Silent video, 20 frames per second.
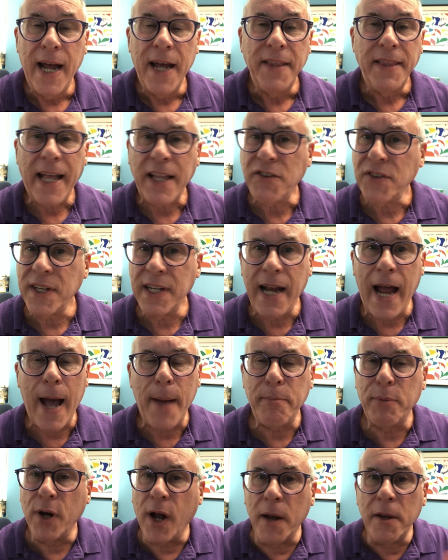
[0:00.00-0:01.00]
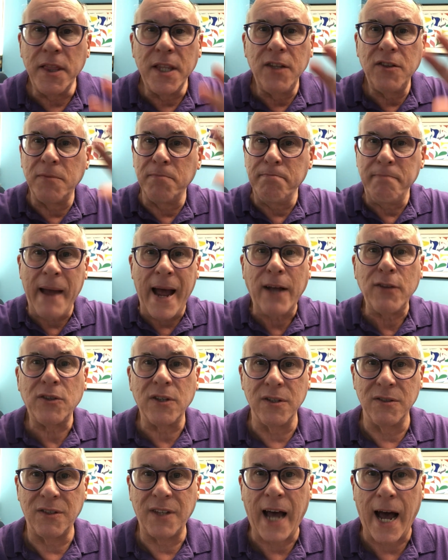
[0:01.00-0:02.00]
That's going to happen on these
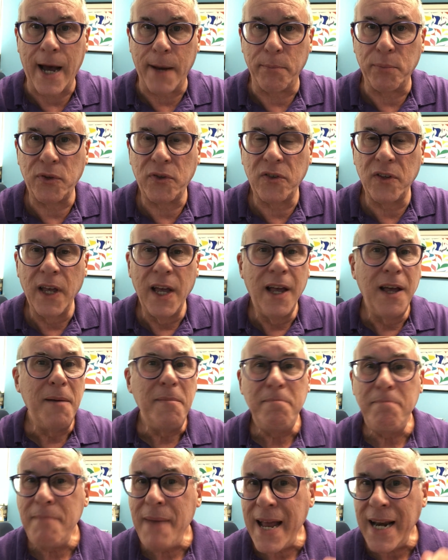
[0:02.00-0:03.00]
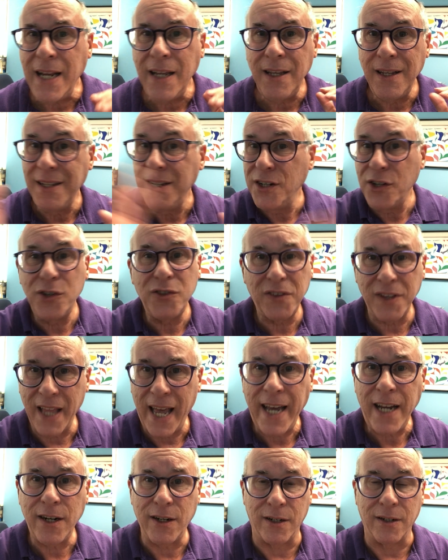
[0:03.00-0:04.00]
mountaintops many years
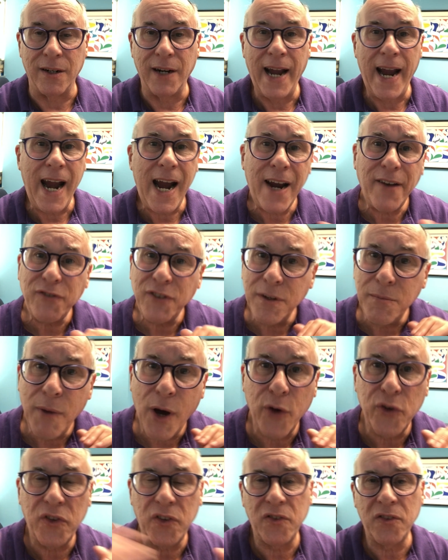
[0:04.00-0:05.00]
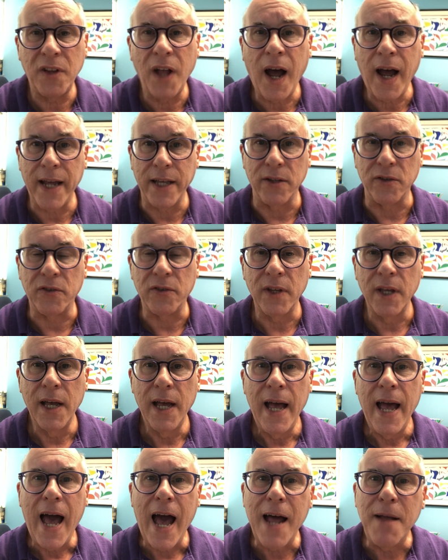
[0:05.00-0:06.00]
later, after Moses dies.
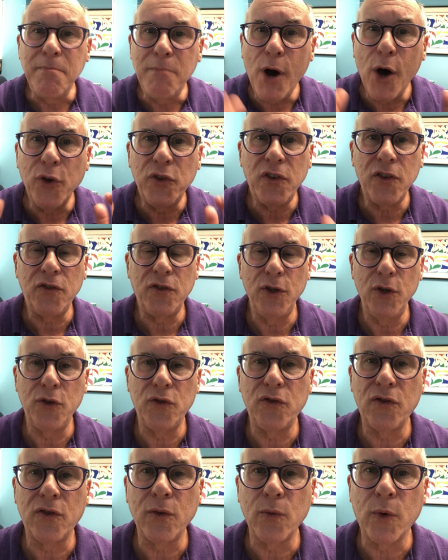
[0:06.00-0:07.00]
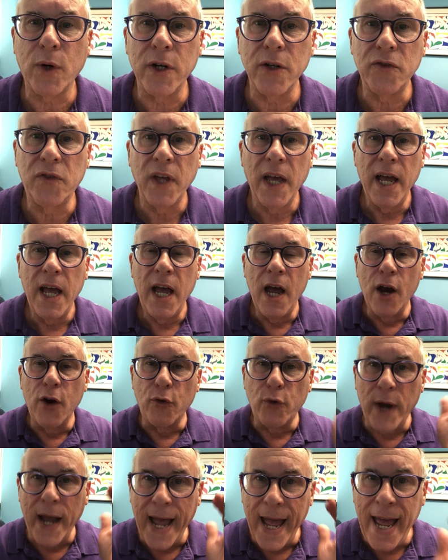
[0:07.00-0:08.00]
And Moses uses the words,
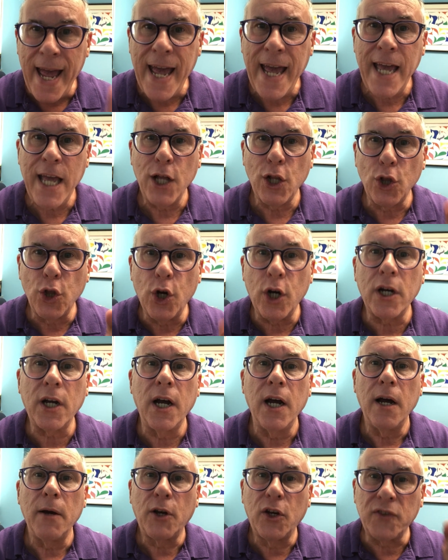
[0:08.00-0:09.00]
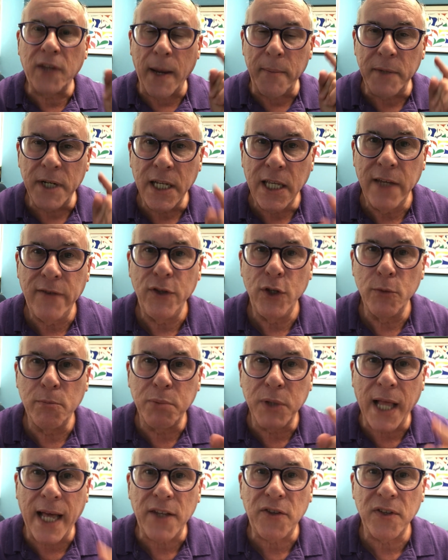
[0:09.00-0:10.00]
Re'eh, look, because I'm going to give you
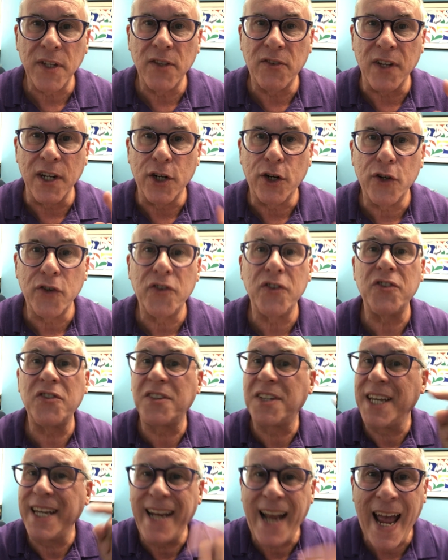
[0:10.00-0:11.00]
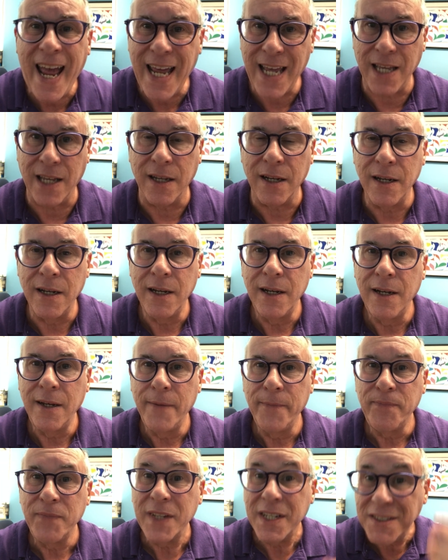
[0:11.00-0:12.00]
blessings and curses today.
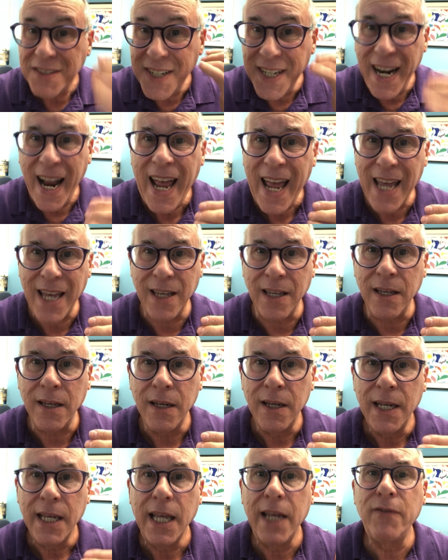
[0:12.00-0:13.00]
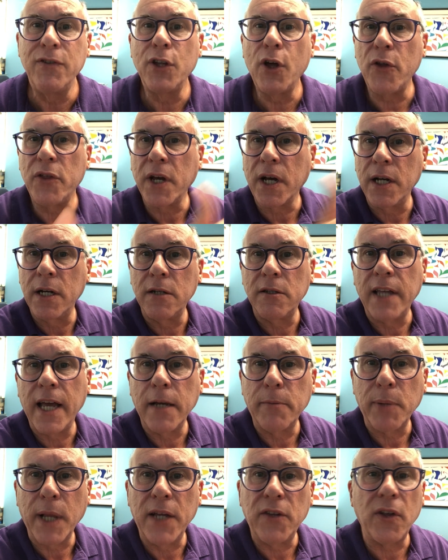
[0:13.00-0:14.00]
Today, even though they're going to take
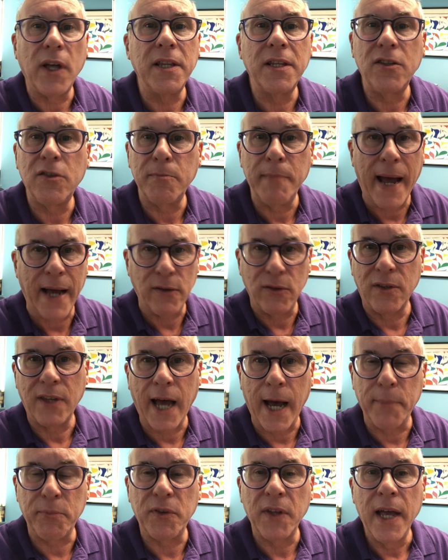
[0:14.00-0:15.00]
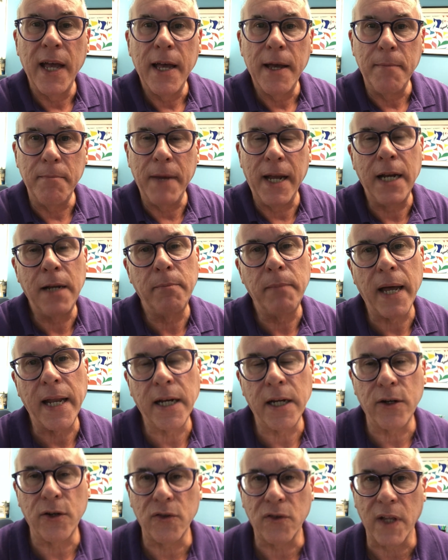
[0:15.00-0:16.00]
place on these mountaintops many, many
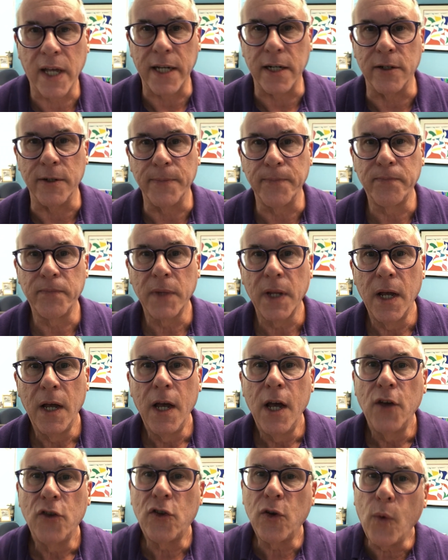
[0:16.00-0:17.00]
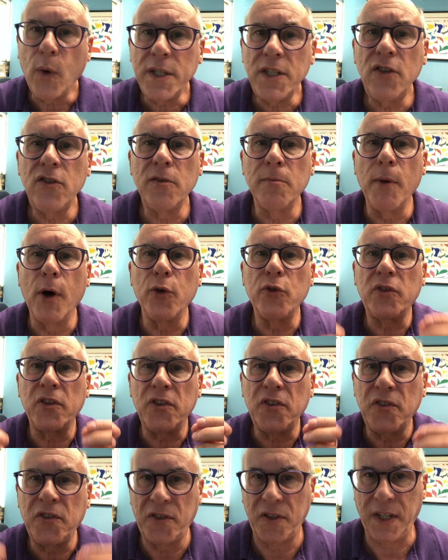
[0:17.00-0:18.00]
years later. So what does Moses
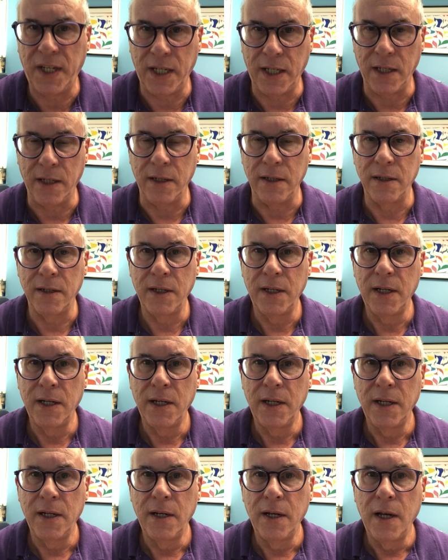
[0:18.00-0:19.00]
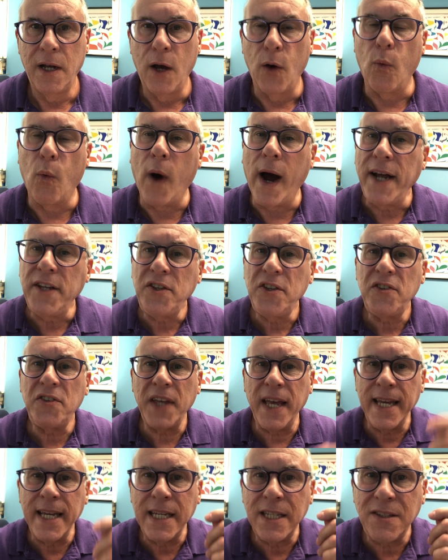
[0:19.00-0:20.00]
see? Why is he
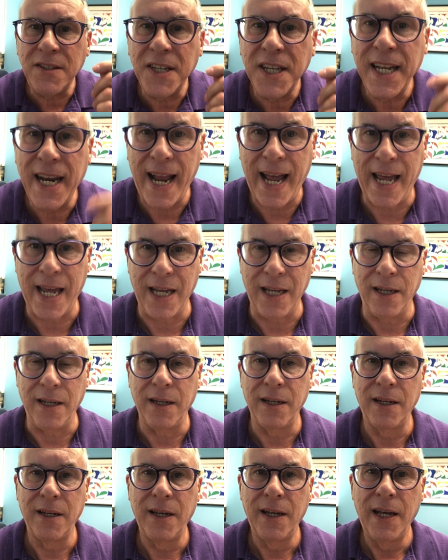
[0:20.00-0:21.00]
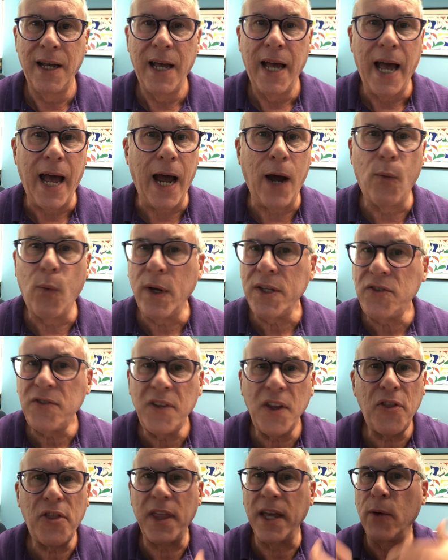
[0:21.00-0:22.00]
saying it today? And what's
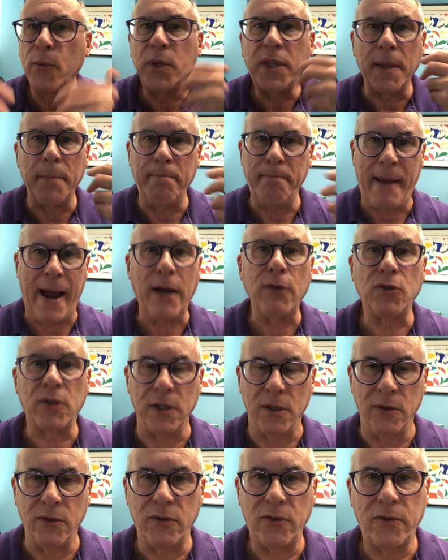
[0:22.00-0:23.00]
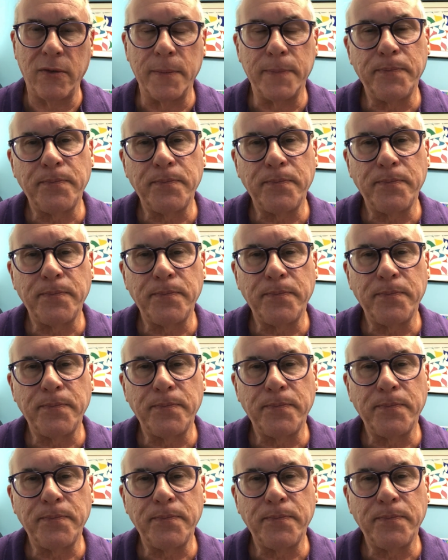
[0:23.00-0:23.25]
the thing with the mountains?